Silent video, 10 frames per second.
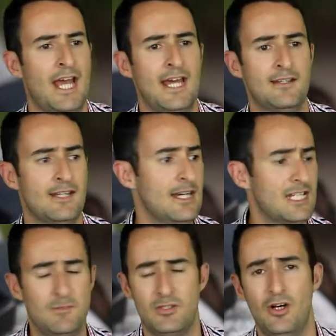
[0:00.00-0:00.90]
And
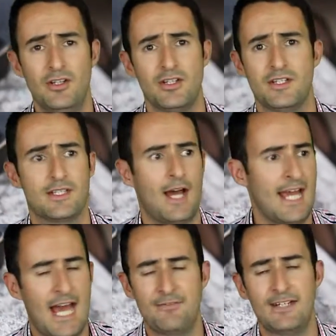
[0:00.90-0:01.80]
to be honest, I
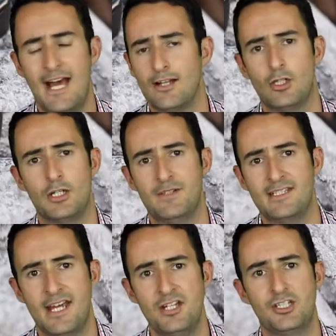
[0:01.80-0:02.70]
haven't had a lot of
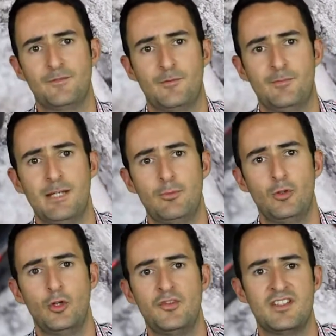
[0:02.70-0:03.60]
attention from
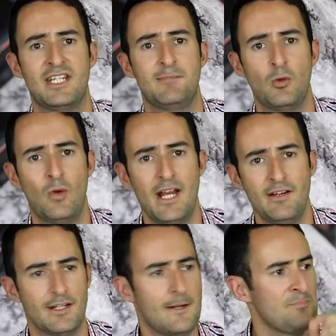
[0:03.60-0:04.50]
people who've seen me
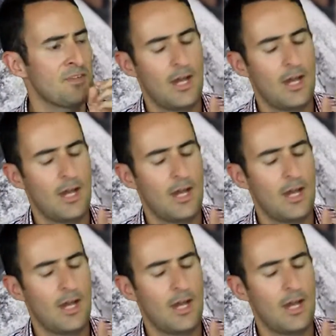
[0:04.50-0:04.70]
wear it.